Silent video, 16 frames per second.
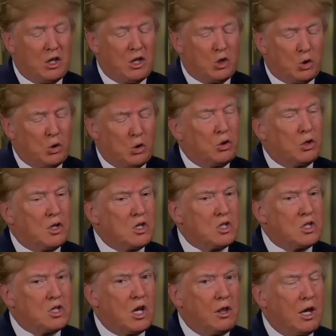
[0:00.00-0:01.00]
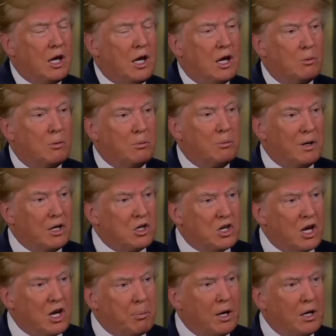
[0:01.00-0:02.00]
the truth is, they get tremendous
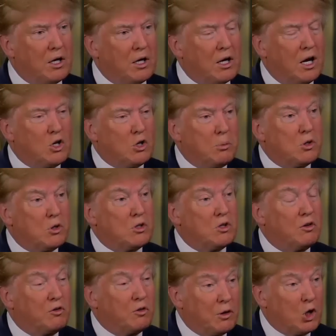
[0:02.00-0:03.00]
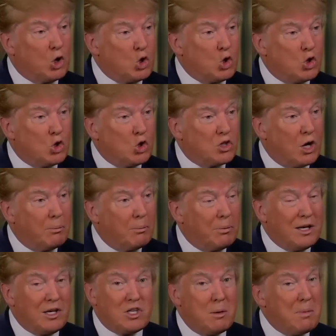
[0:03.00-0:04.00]
campaign contributions from the insurance
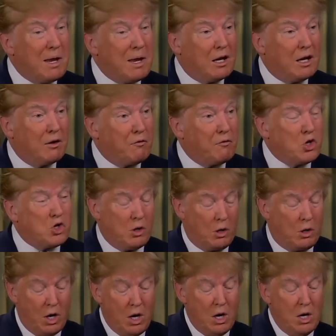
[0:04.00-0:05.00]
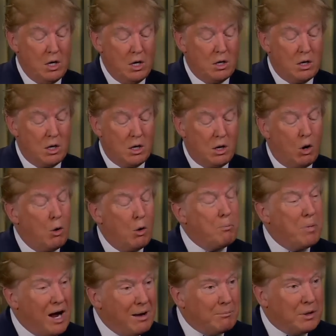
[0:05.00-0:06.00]
companies. They're making a fortune.
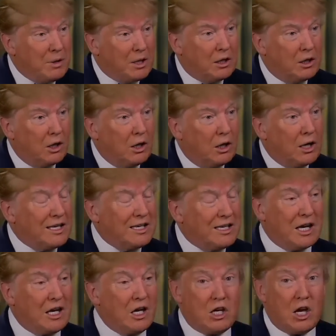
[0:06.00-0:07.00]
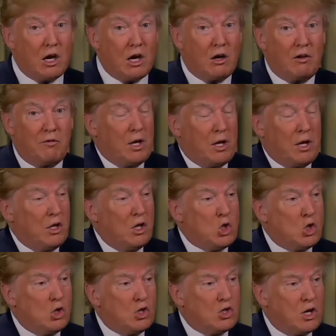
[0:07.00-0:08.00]
Obama got taken care of by the
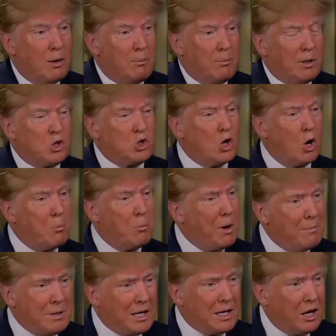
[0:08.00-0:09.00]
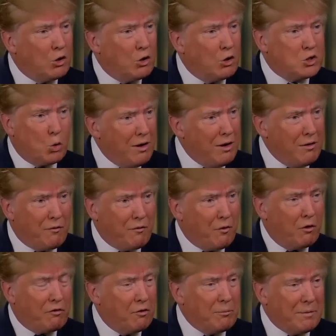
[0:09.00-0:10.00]
insurance companies. Obamacare is a
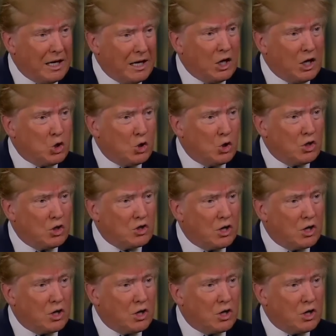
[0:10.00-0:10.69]
windfall for many insurance companies.